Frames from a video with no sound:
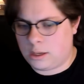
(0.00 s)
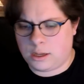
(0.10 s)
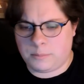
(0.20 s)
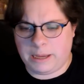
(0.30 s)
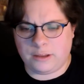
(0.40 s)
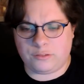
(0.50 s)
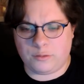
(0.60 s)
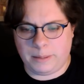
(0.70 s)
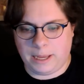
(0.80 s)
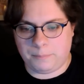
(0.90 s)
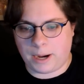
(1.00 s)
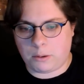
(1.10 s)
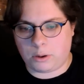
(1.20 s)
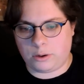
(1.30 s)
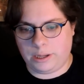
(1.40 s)
Um, as for
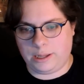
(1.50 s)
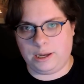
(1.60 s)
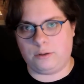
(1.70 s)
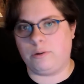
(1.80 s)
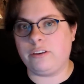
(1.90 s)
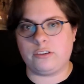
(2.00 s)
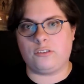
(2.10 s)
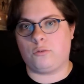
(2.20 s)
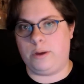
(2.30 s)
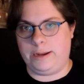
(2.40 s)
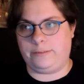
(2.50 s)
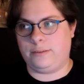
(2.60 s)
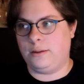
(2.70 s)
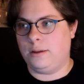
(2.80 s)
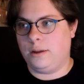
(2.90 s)
manpower, in a recent
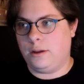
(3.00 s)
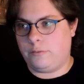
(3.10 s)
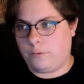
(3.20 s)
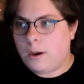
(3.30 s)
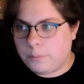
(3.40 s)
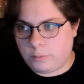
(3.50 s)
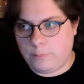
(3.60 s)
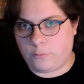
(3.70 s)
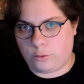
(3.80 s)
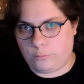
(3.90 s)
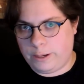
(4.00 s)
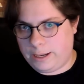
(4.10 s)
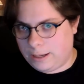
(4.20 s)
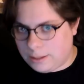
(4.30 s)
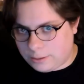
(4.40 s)
tweet from
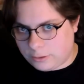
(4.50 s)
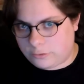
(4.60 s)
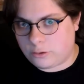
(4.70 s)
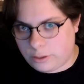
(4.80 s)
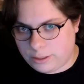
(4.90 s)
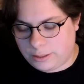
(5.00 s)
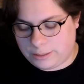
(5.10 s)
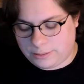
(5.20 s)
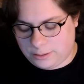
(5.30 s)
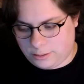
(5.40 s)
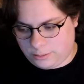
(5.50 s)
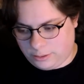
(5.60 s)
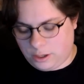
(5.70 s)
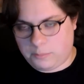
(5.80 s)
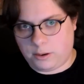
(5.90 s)
343 concerning like the
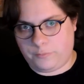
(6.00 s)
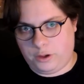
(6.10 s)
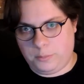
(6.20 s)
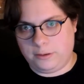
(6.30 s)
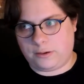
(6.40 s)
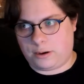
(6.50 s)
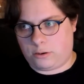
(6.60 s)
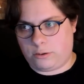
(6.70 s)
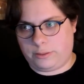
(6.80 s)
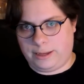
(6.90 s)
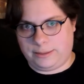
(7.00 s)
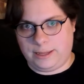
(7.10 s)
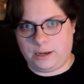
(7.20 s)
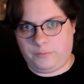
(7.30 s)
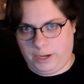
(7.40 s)
the number of humans on Earth at
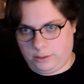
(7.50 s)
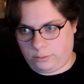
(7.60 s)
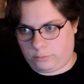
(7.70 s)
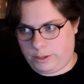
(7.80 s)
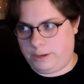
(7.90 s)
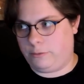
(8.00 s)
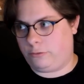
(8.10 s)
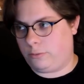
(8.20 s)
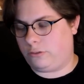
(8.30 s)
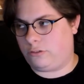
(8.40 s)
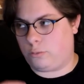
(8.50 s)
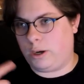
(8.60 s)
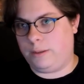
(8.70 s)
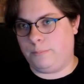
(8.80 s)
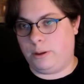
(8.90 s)
the end of Halo 3, which was
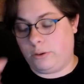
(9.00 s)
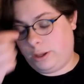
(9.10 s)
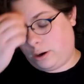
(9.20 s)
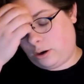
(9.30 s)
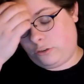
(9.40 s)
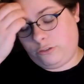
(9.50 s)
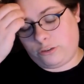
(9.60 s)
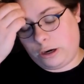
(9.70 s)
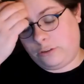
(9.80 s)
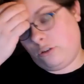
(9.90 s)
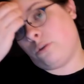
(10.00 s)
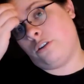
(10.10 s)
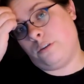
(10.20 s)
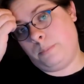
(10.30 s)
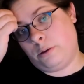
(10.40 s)
20 million, or sorry,
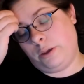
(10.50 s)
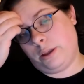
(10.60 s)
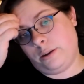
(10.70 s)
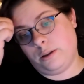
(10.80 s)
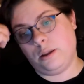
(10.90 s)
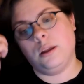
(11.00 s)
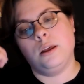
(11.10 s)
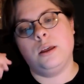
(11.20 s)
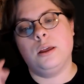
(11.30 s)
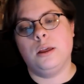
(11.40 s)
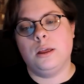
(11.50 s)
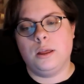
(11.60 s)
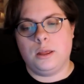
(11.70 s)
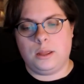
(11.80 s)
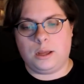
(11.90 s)
200 million
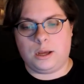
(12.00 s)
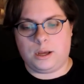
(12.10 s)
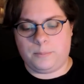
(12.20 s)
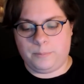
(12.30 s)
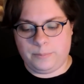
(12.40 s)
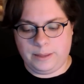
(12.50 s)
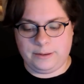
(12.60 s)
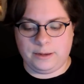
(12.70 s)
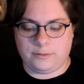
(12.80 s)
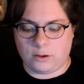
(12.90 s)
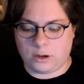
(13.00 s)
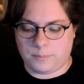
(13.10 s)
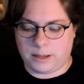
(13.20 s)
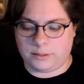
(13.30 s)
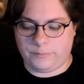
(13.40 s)
um, they did talk
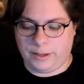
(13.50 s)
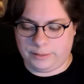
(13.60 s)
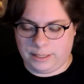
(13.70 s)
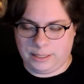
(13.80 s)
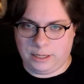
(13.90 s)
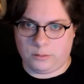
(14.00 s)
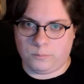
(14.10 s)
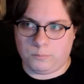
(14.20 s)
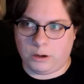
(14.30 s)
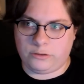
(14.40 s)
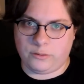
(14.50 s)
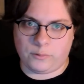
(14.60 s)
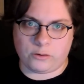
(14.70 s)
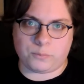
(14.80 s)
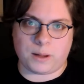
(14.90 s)
about the fact that you know much of Earth's